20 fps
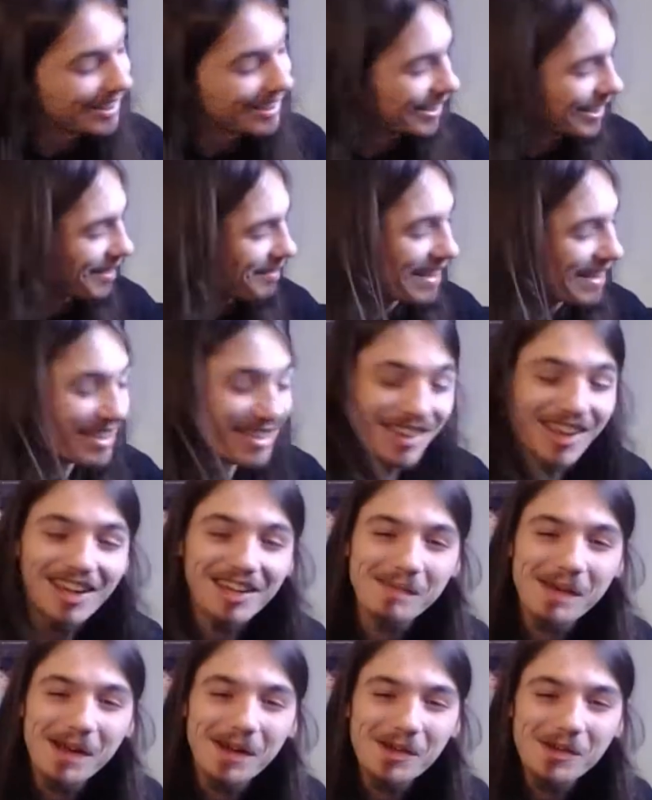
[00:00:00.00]
Man, you're lucky
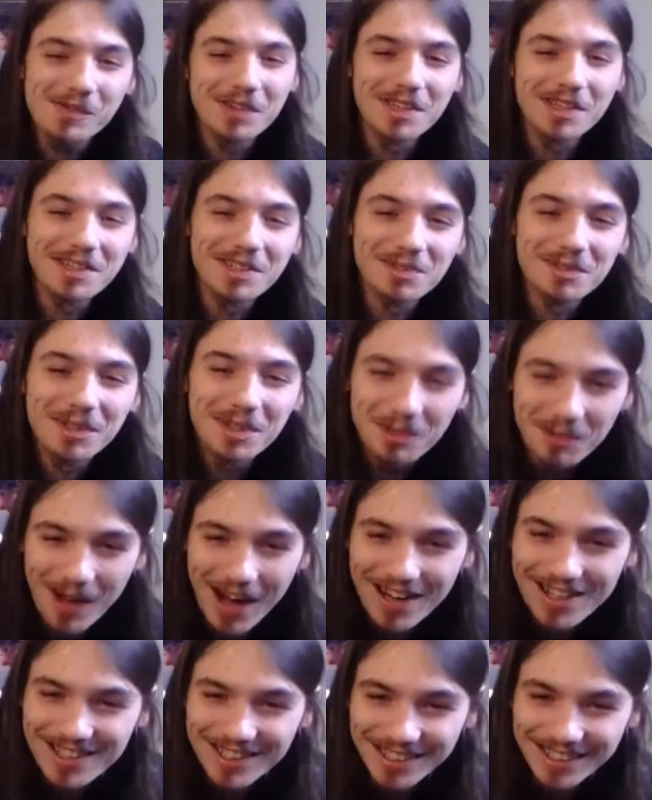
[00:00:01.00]
my girlfriend doesn't
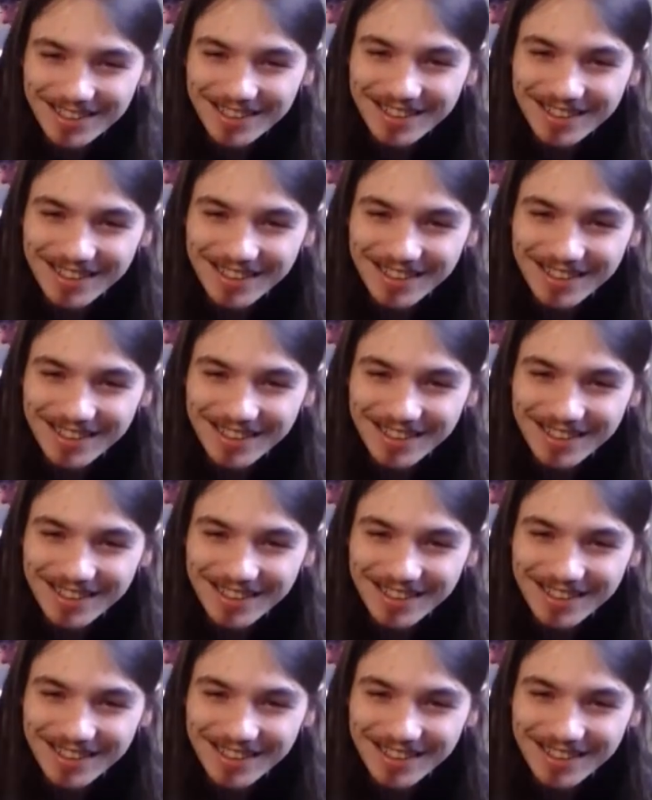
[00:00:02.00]
watch this.